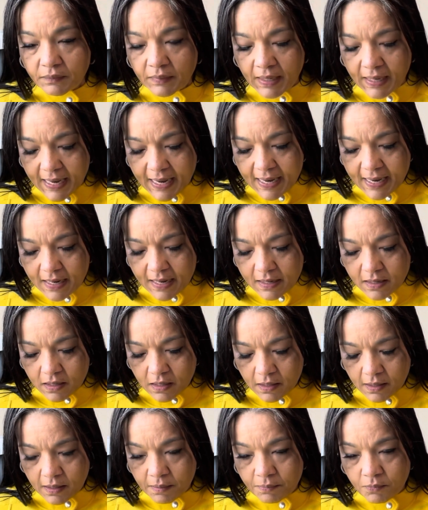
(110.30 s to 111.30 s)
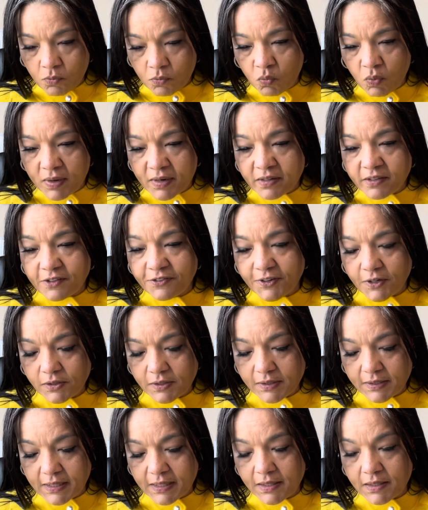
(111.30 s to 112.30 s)
And one of the first
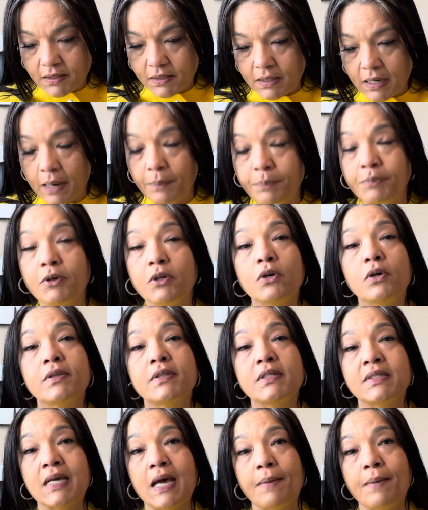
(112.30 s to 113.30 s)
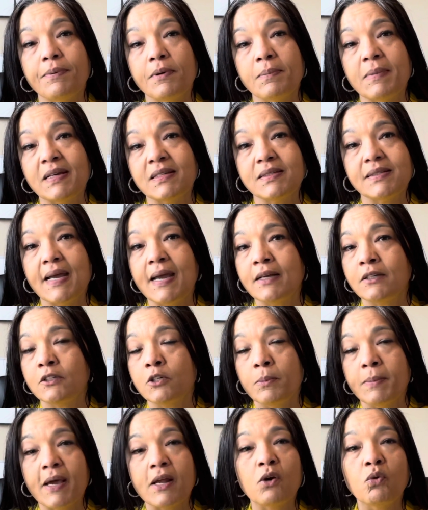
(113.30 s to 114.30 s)
things I put on the top of my stack, no
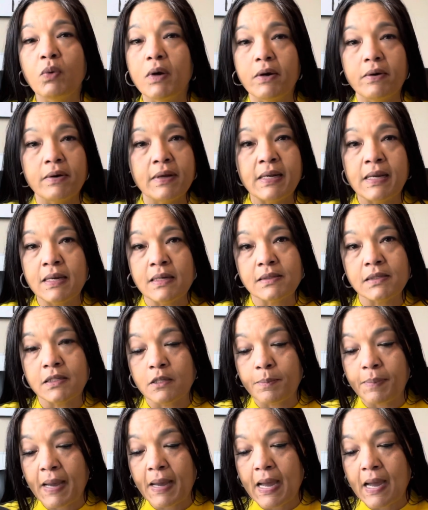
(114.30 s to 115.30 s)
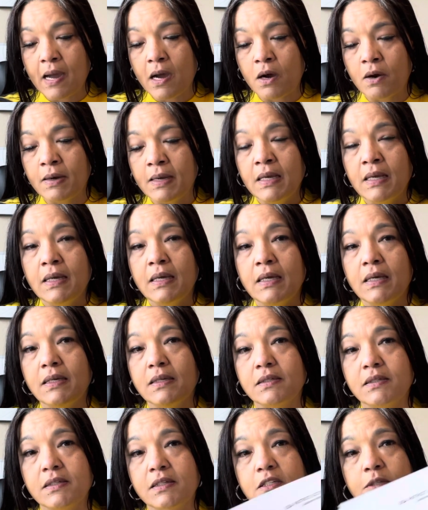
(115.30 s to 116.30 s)
matter where it is in the pile,
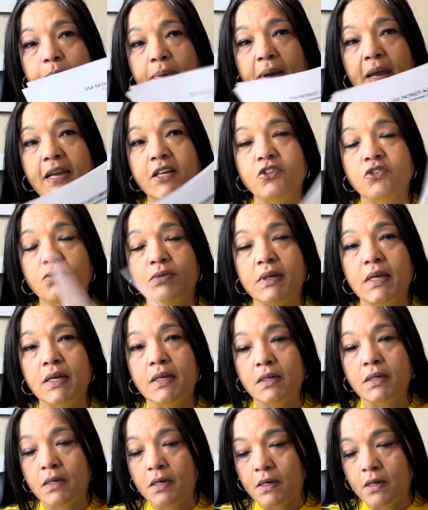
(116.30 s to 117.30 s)
is this Patriot,